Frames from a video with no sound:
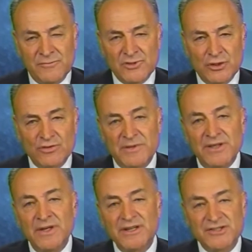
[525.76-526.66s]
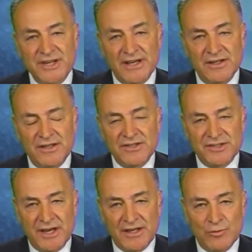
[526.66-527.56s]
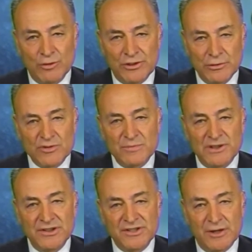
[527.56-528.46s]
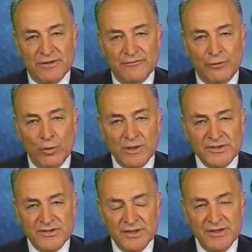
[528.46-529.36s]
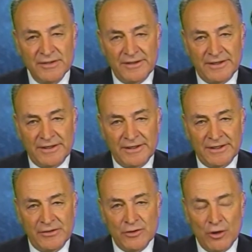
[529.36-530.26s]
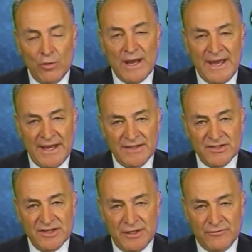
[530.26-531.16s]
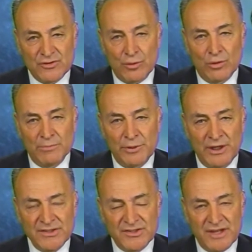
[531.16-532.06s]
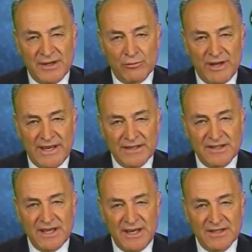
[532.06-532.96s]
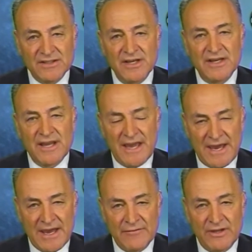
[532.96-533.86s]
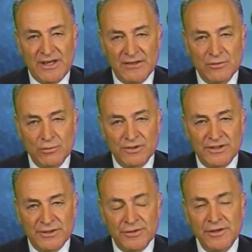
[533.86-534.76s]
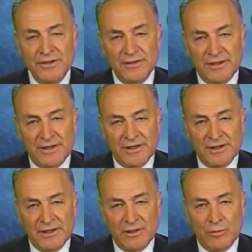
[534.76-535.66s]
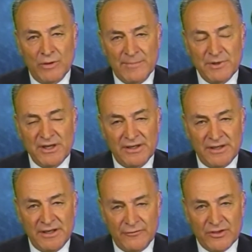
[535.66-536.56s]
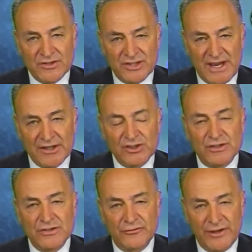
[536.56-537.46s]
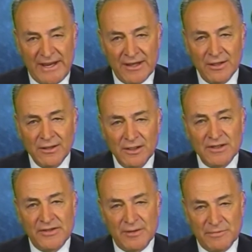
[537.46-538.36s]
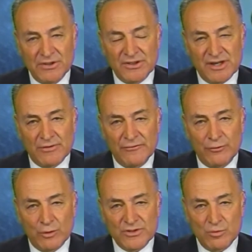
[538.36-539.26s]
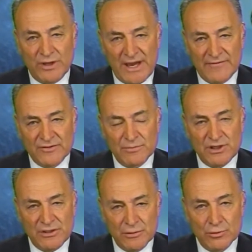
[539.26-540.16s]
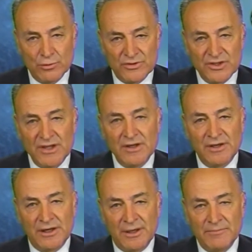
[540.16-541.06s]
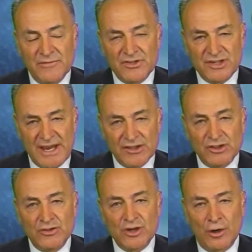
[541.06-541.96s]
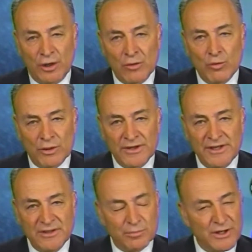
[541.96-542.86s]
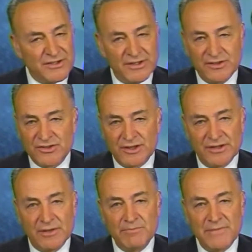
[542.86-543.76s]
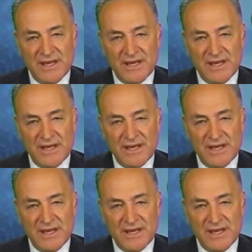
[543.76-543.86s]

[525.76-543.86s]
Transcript: excuse me, second, he said he would use military force. Uh, no ands, ifs, or buts, that Iran can't have a nuclear uh, weapon, and if the sanctions fail, that military force would have to be used. Um, the sanctions are working. The president's done an